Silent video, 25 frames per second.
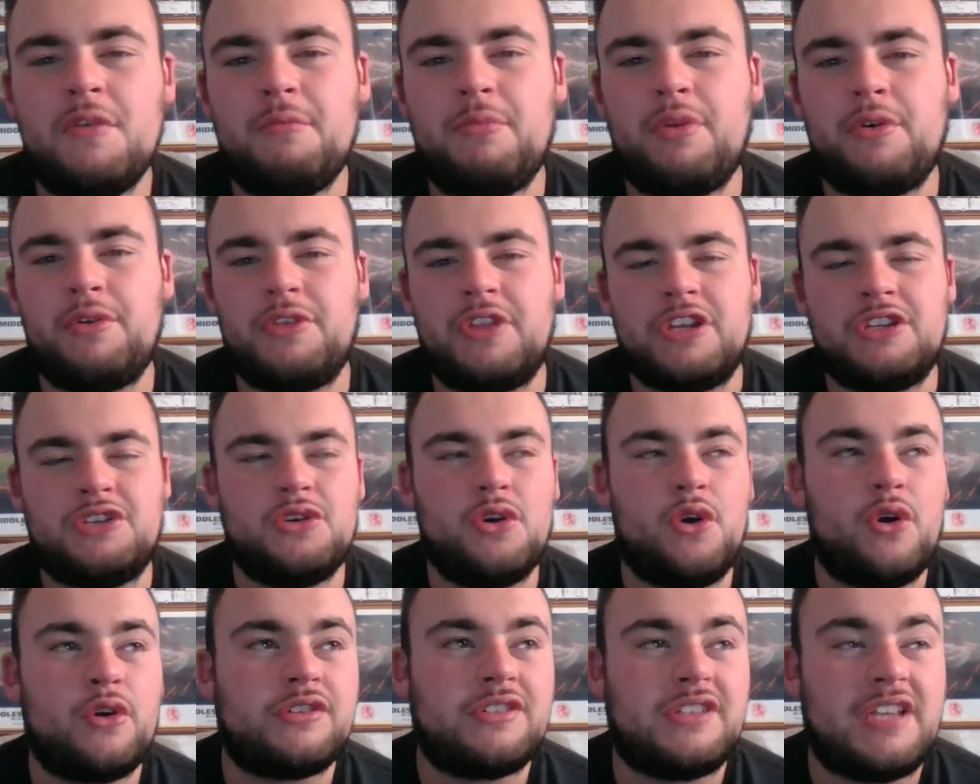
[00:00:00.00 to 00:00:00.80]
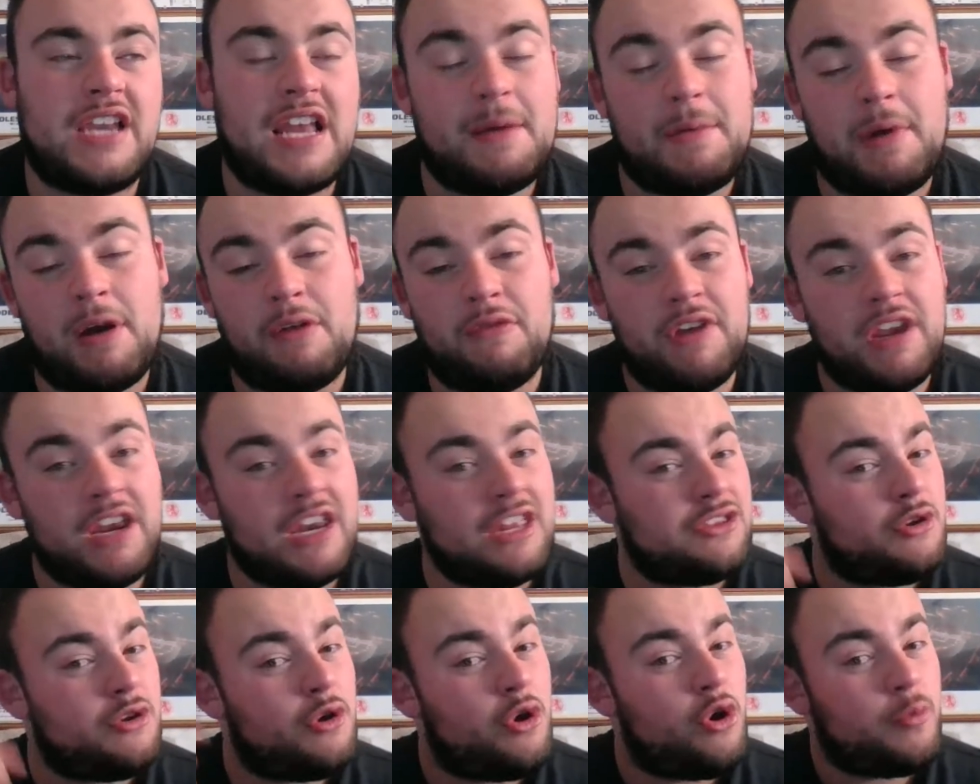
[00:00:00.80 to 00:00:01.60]
putting the jokes in there. But I really
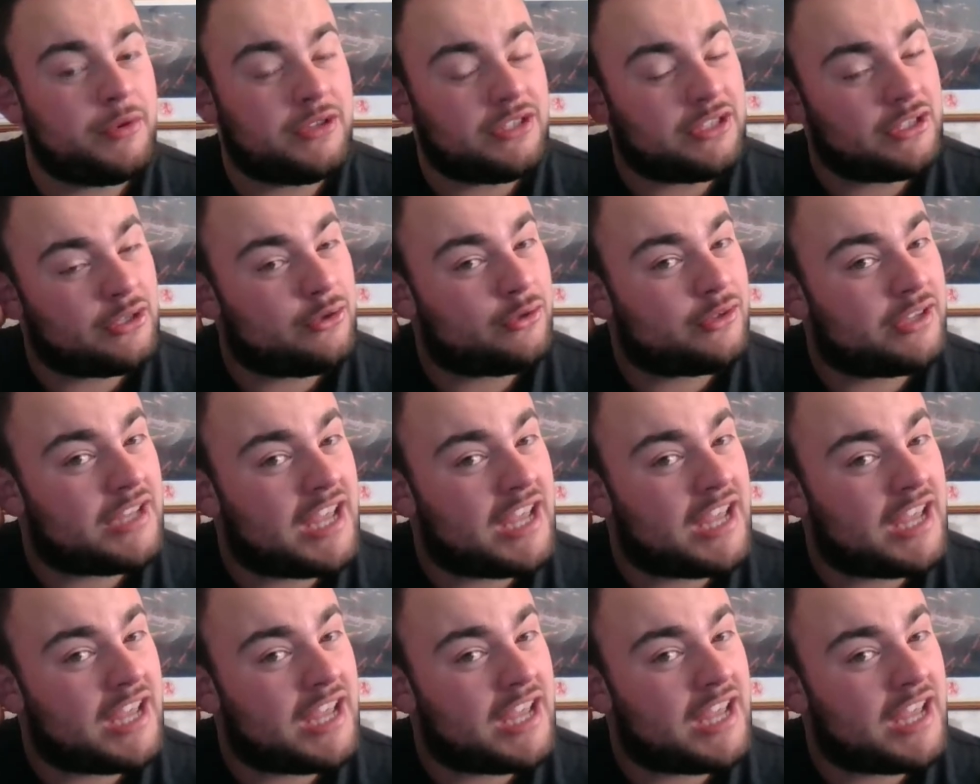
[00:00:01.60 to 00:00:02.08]
do hope it's a good